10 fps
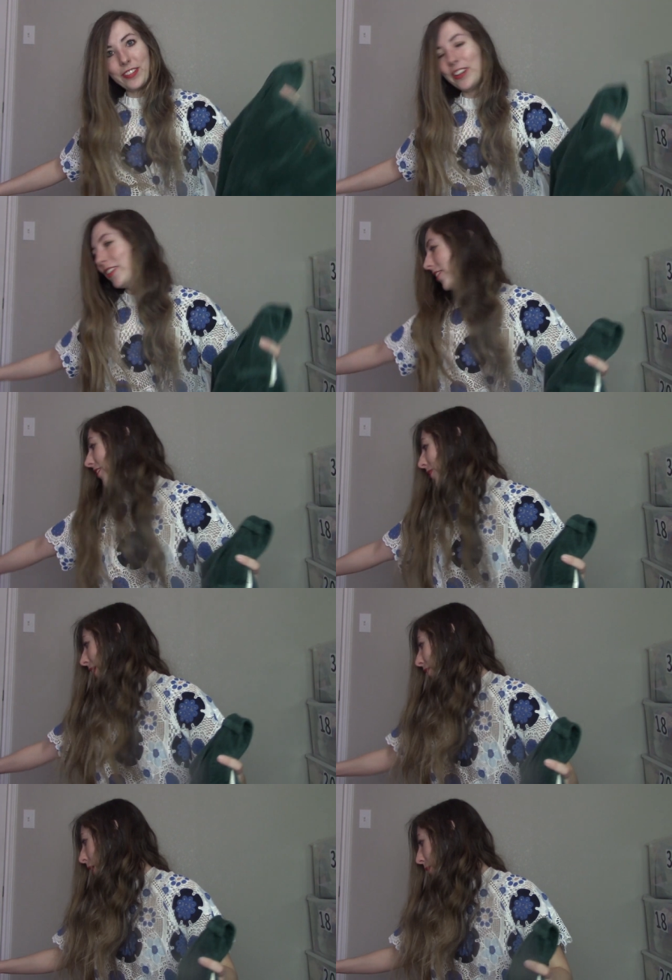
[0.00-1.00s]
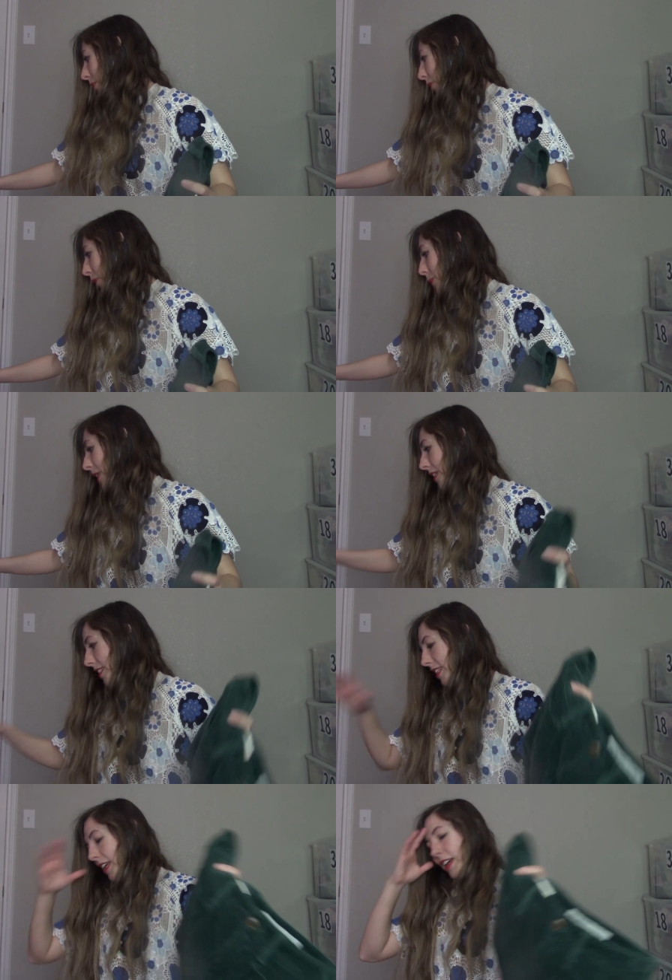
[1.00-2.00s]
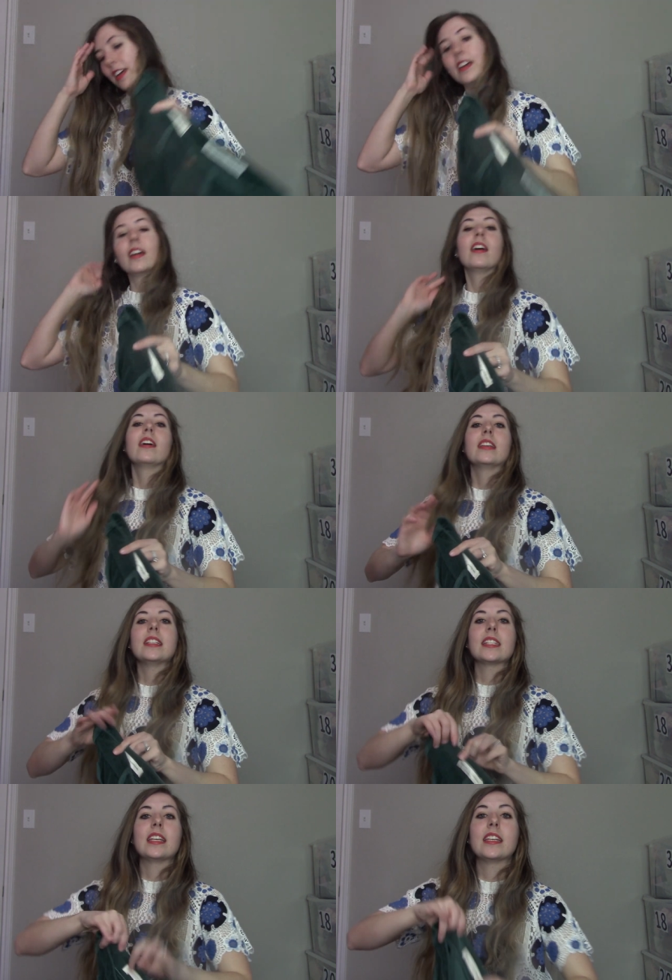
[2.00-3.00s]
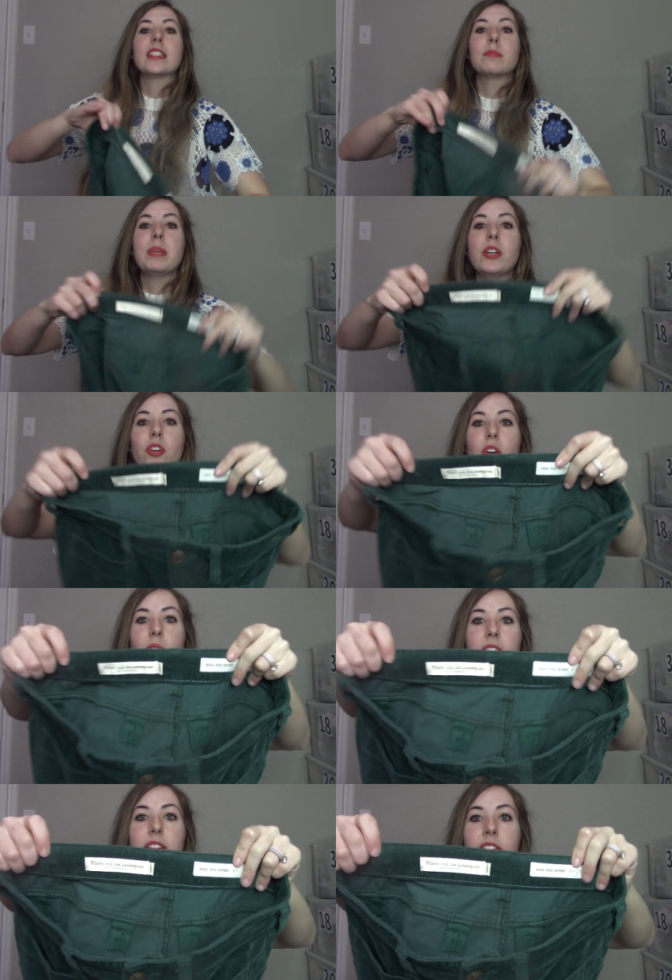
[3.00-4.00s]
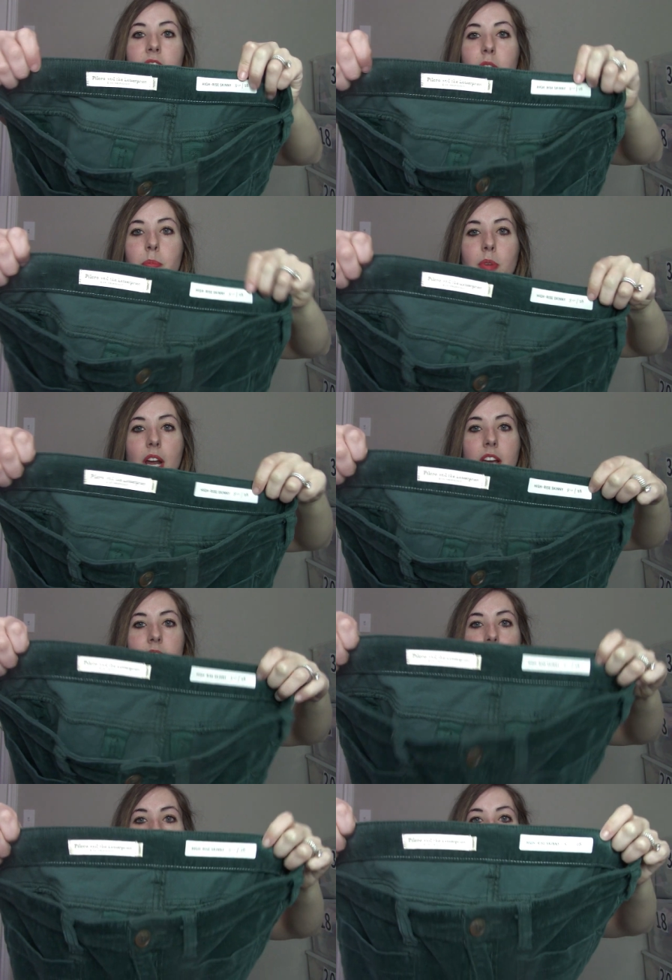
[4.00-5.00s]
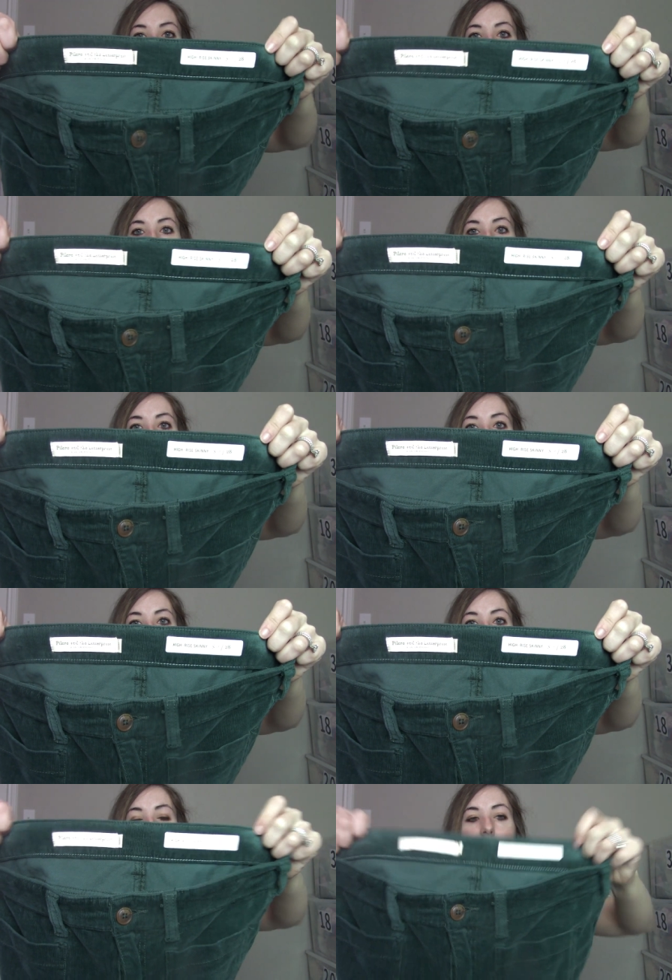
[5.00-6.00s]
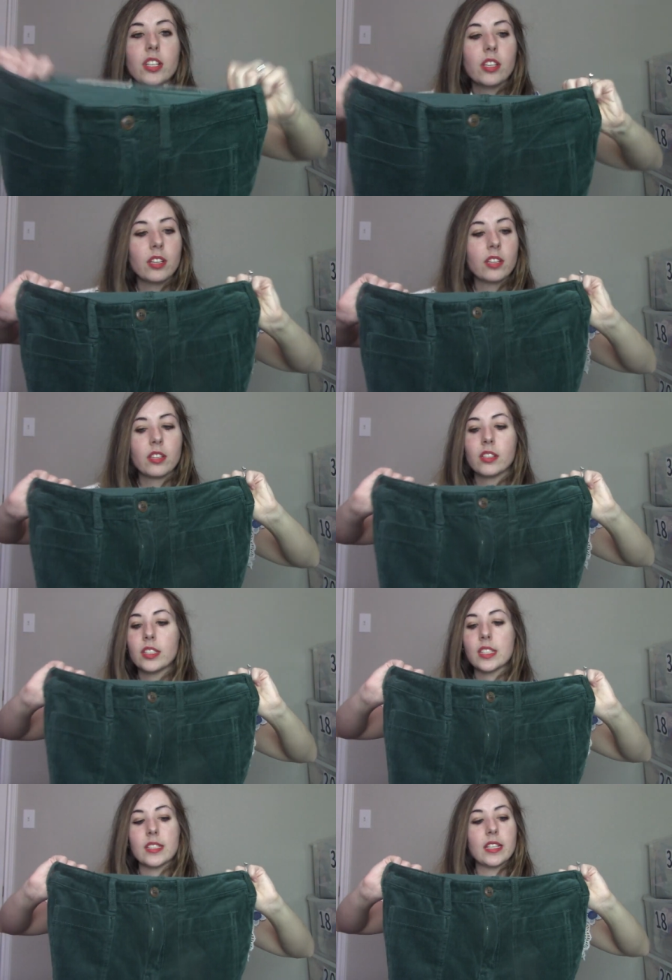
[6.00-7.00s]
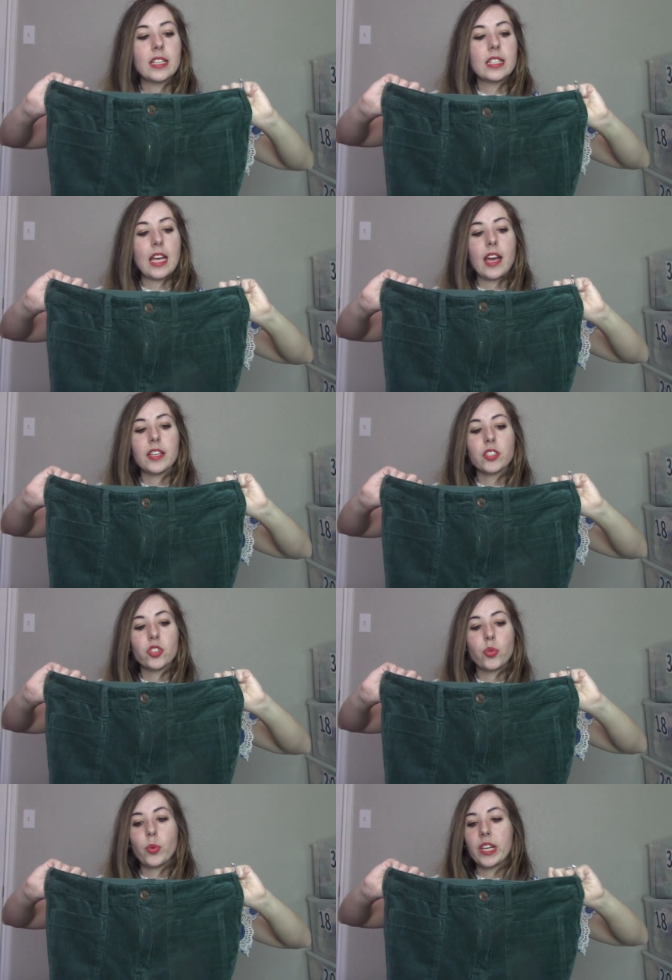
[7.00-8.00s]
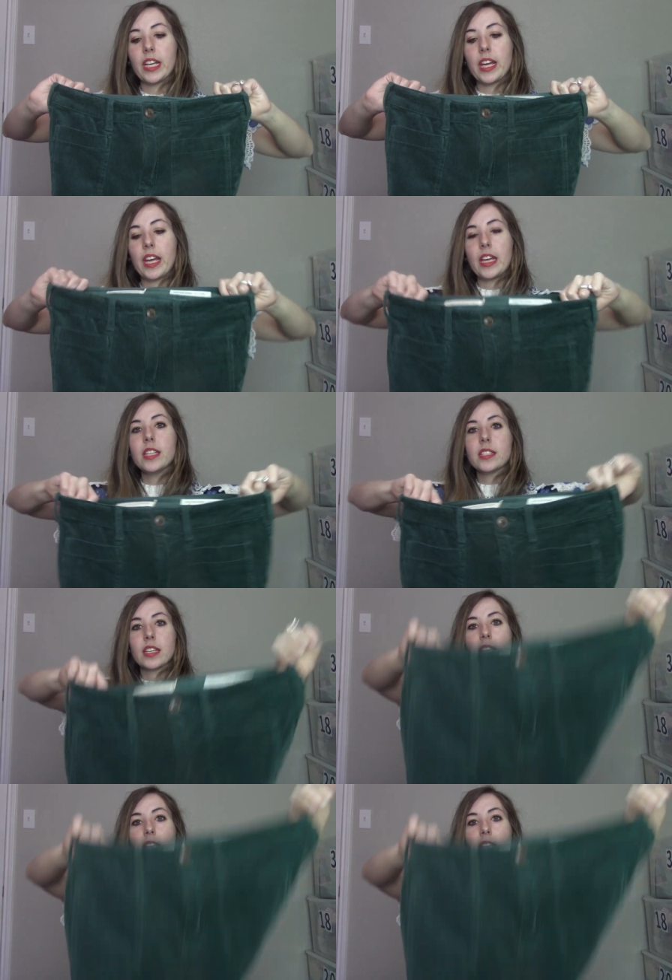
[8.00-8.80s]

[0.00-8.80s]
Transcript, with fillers: fall over by grabbing the wrong piece. This is Pilcro in the letterpress, which is Anthropologie. This is in a size 28, and